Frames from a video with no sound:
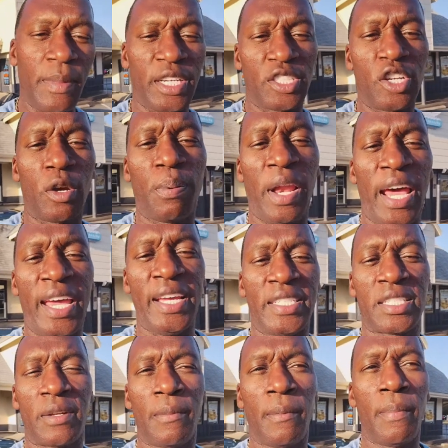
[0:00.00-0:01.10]
took
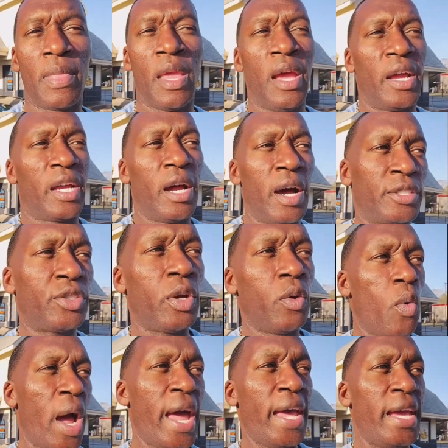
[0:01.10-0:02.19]
place, Kountry
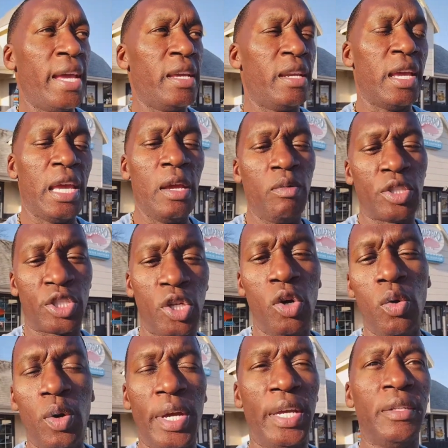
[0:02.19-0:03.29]
Wayne, he was
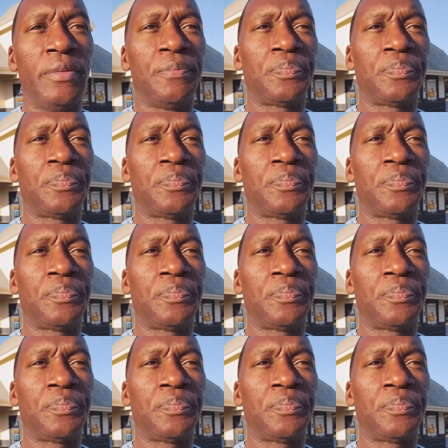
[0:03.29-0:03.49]
doing